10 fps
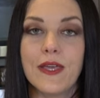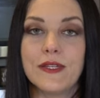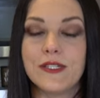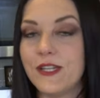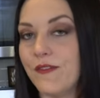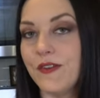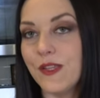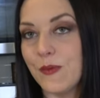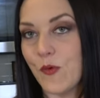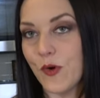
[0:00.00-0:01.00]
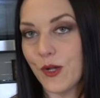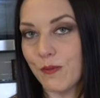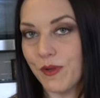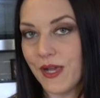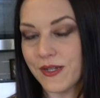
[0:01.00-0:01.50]
and definitely more
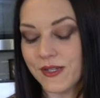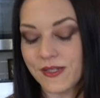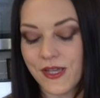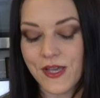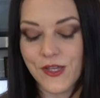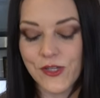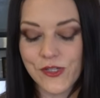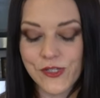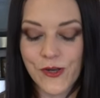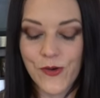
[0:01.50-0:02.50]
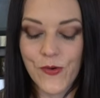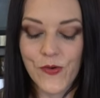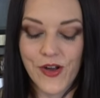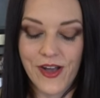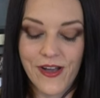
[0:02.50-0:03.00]
complex. So